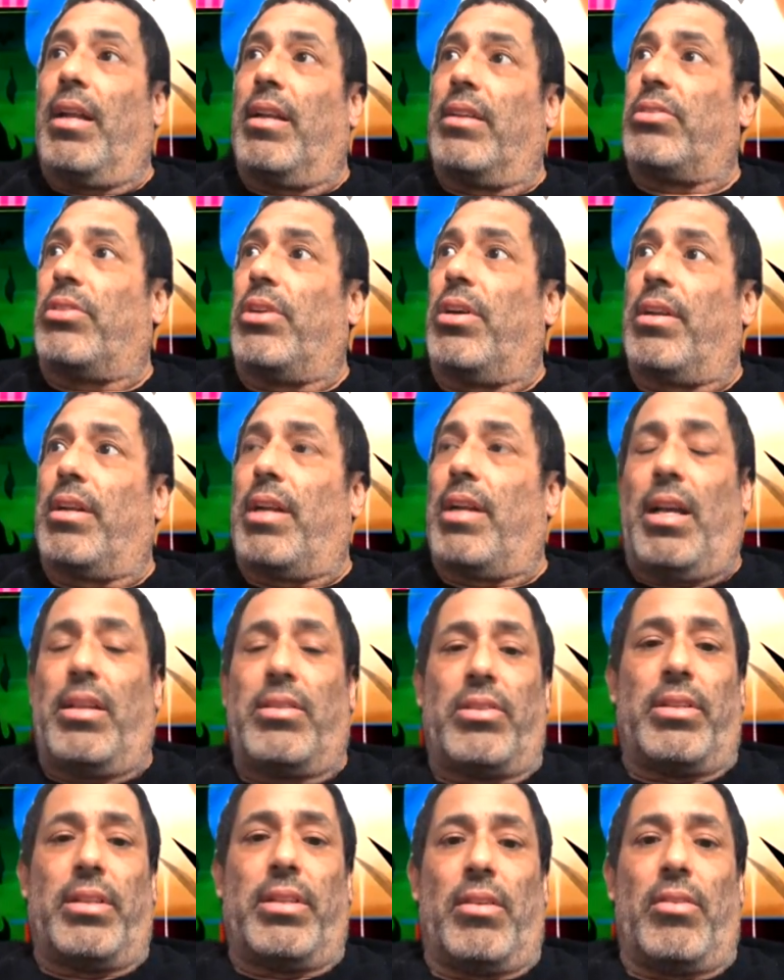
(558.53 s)
and I started
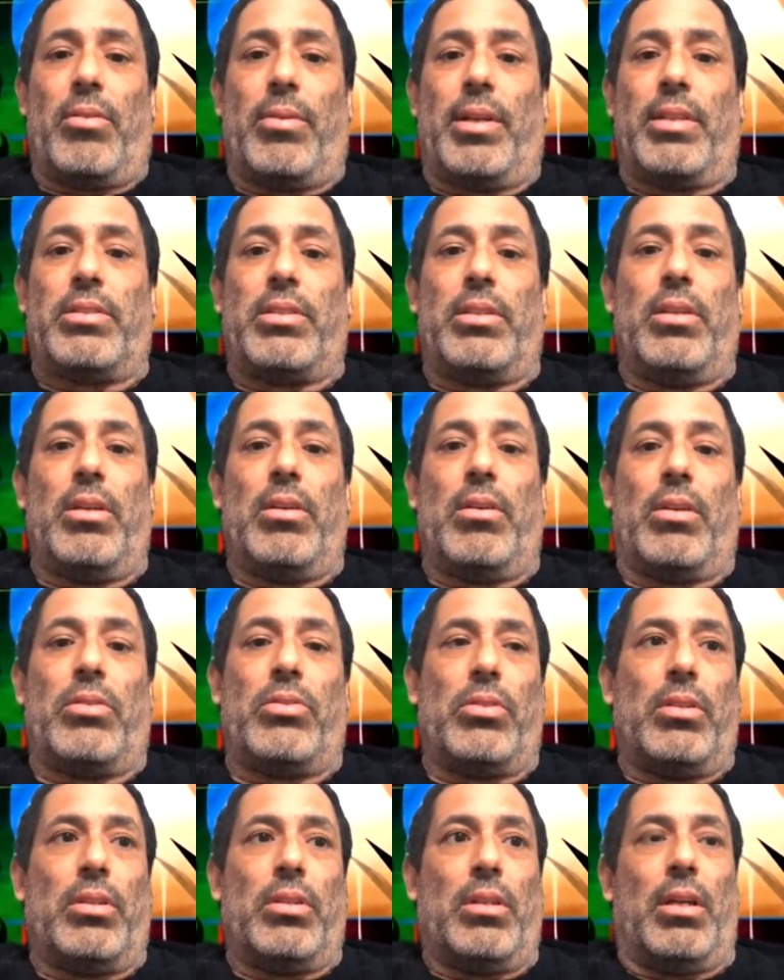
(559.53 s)
asking everyone. I said, yo,
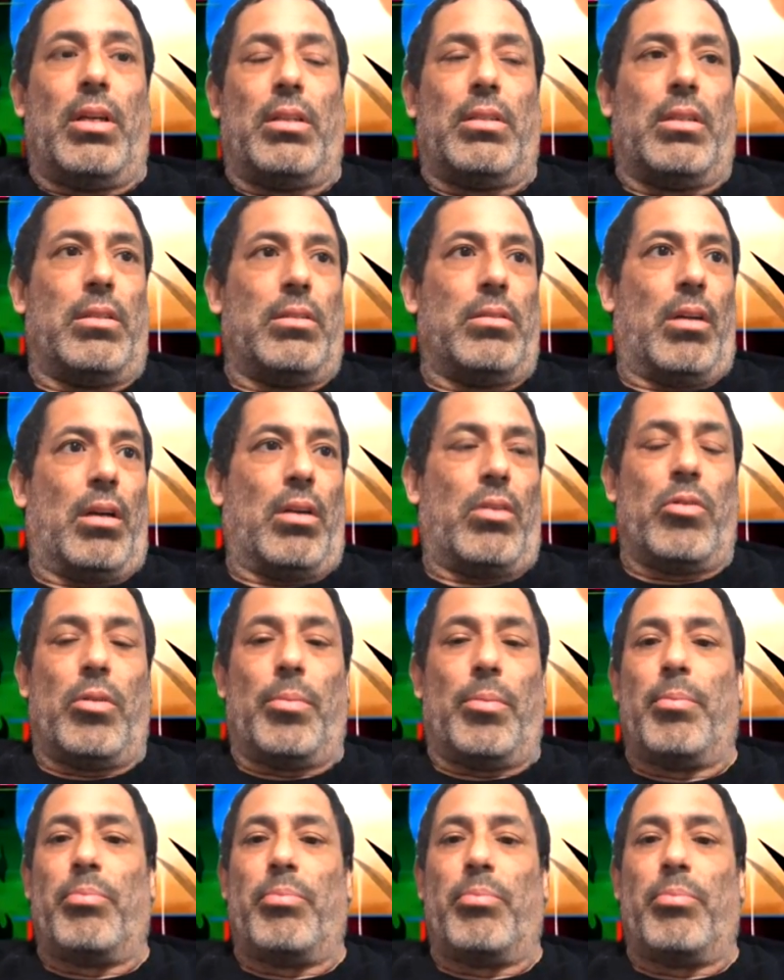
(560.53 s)
I grew
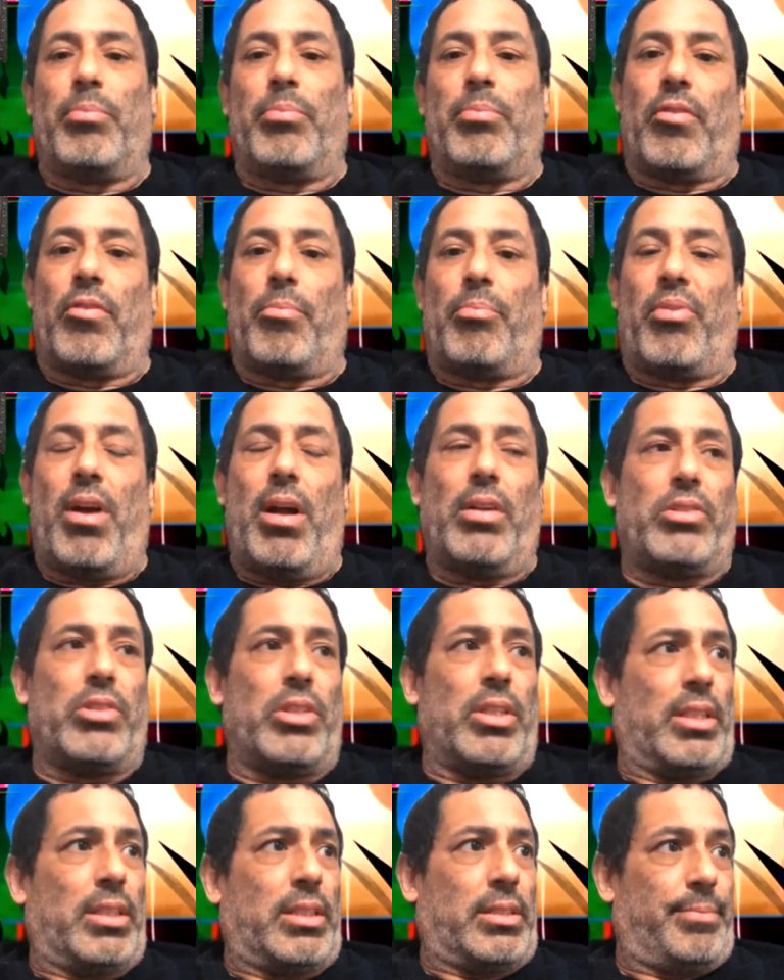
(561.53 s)
up in Bronx Shore
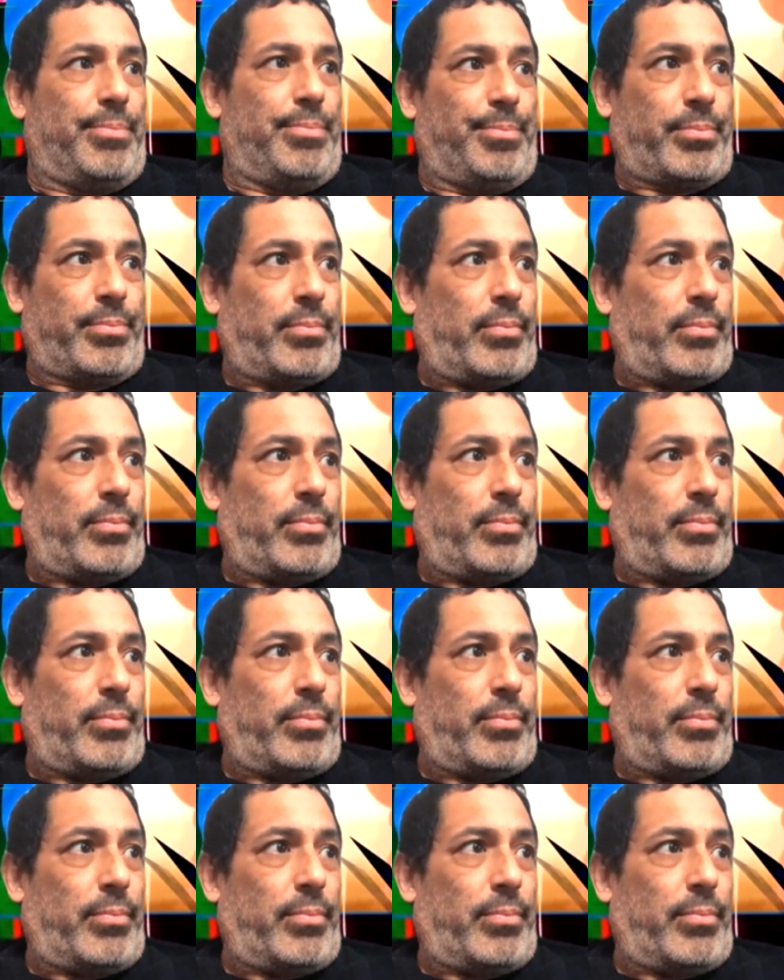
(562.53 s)
Projects.